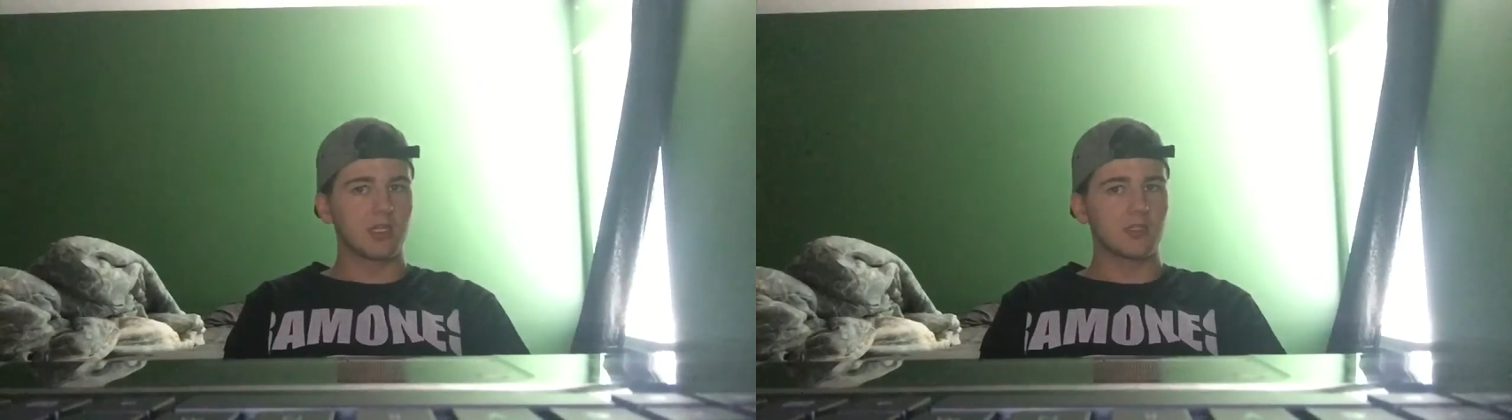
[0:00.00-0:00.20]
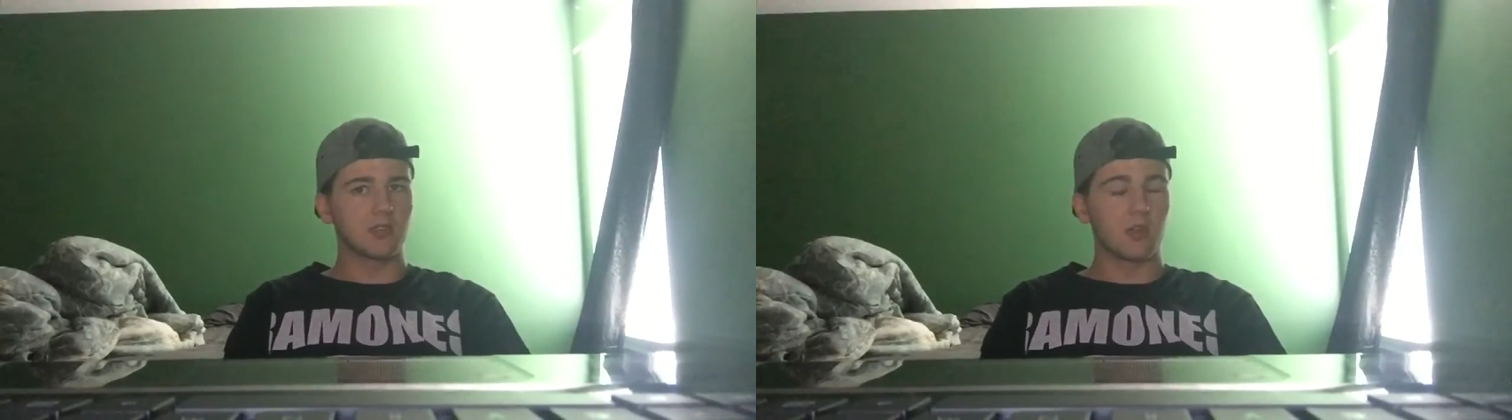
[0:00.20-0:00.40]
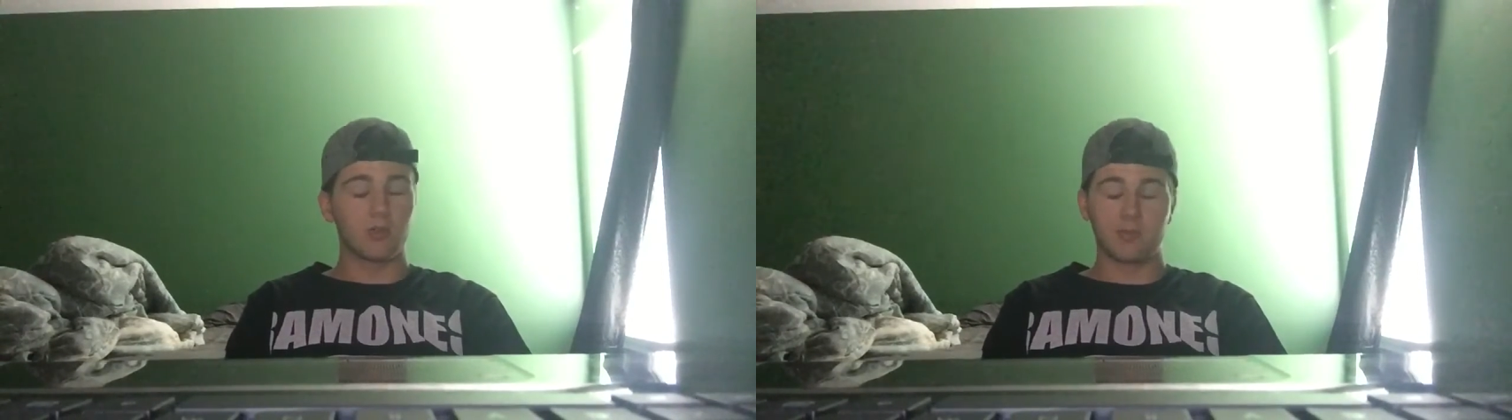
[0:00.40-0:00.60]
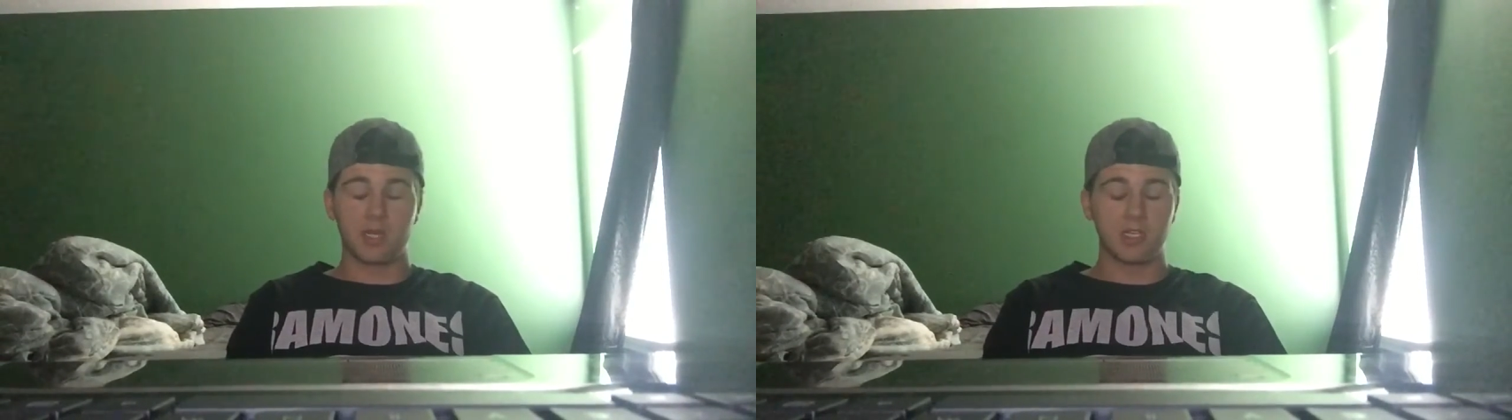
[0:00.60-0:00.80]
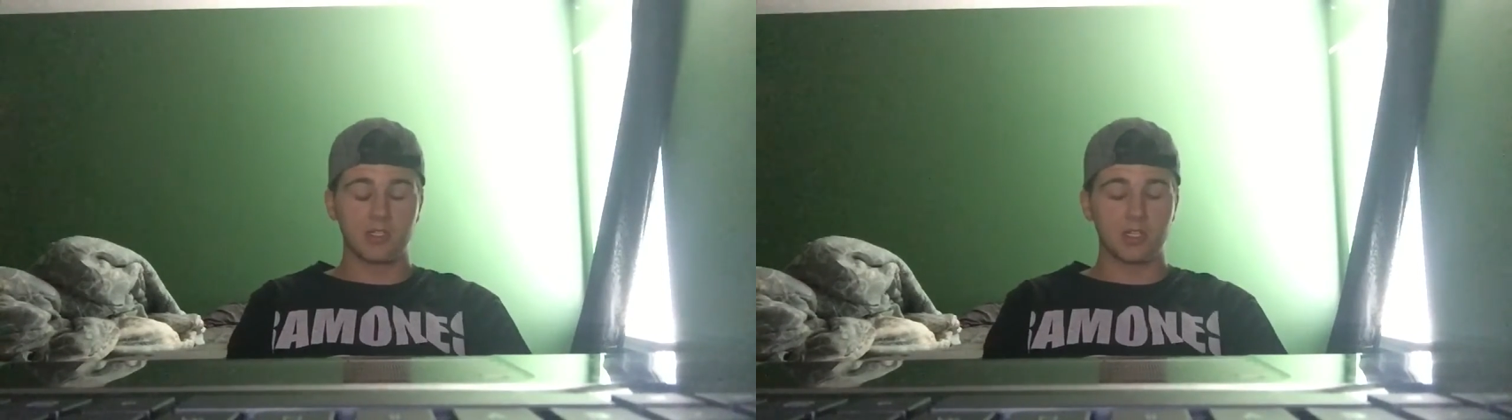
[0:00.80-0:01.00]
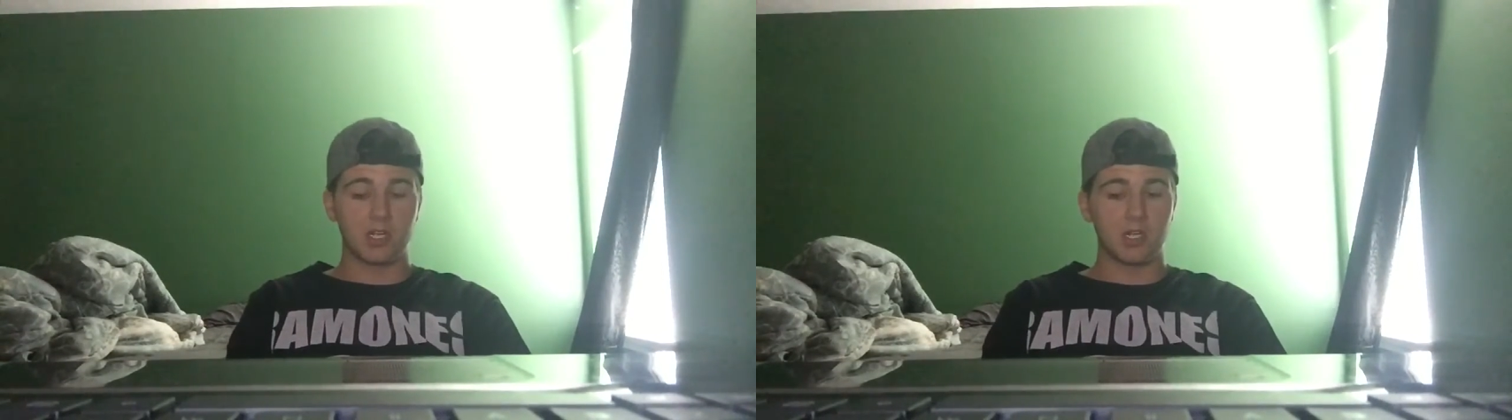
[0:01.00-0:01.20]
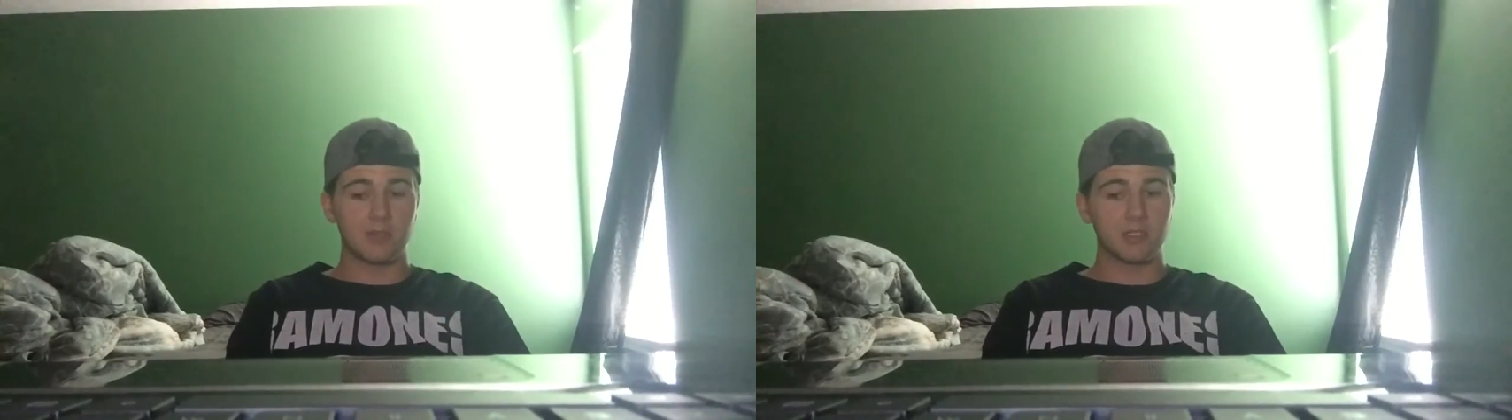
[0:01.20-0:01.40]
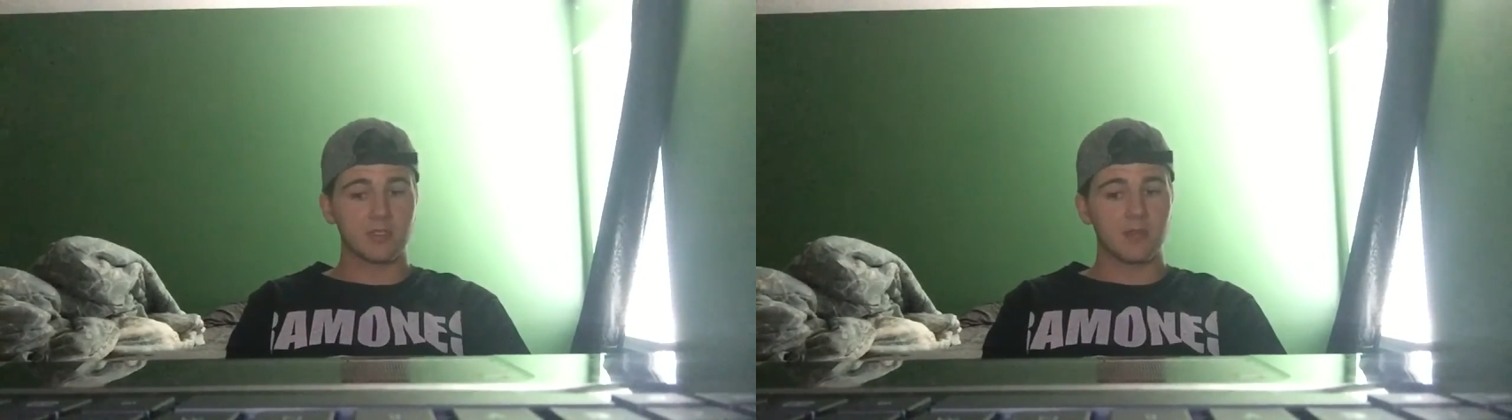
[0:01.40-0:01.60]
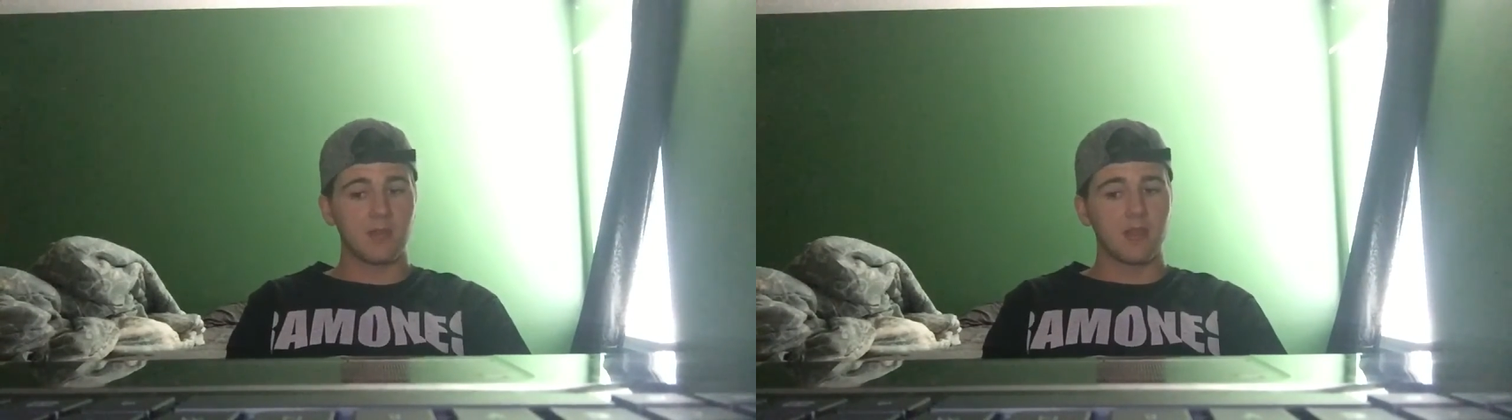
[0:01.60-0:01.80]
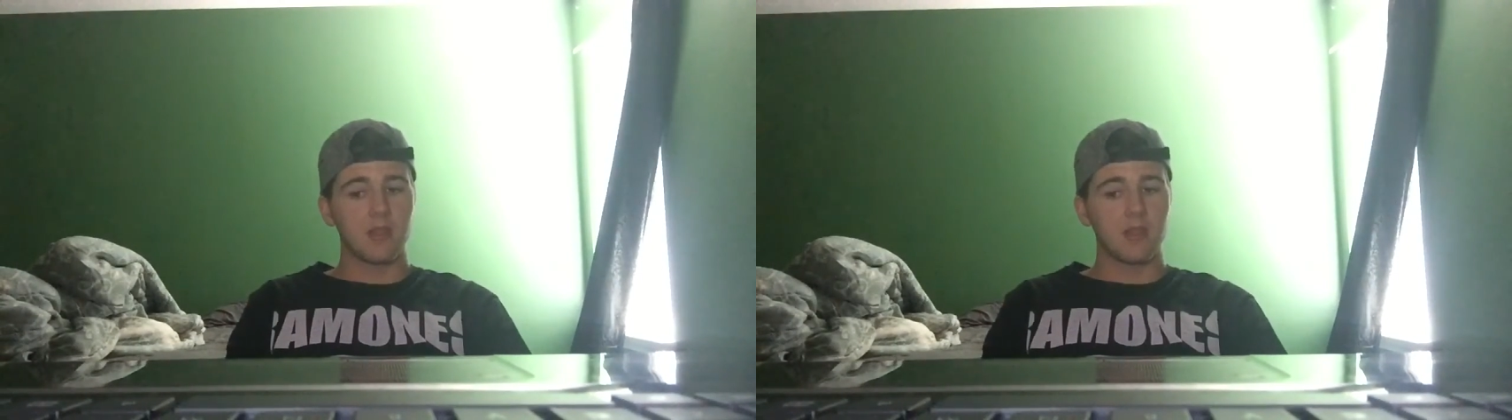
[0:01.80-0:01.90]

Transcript: into lower paying jobs,